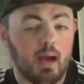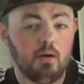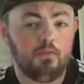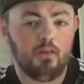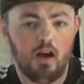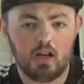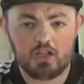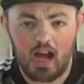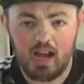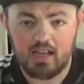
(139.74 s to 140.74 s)

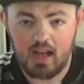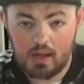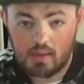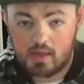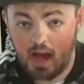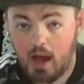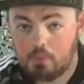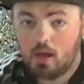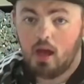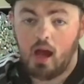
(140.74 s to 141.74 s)
camouflage Adidas
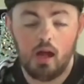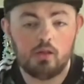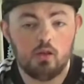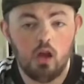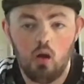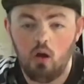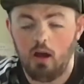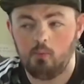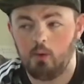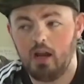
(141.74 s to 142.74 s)
cap. As you know,
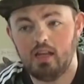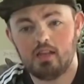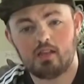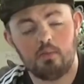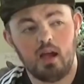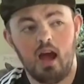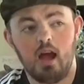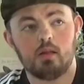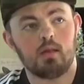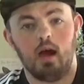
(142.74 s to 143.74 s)
I'm really into my
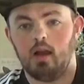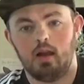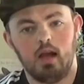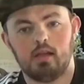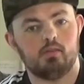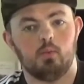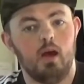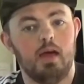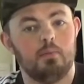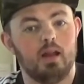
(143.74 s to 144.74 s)
hats. I like to
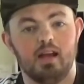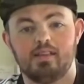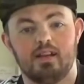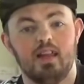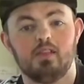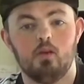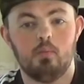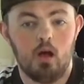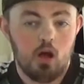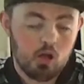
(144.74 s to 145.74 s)
wear them, I like to collect
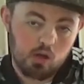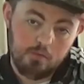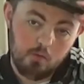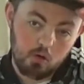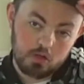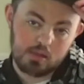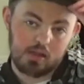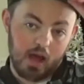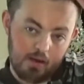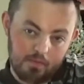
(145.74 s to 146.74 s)
them. So I thought just
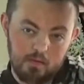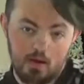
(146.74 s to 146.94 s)
to have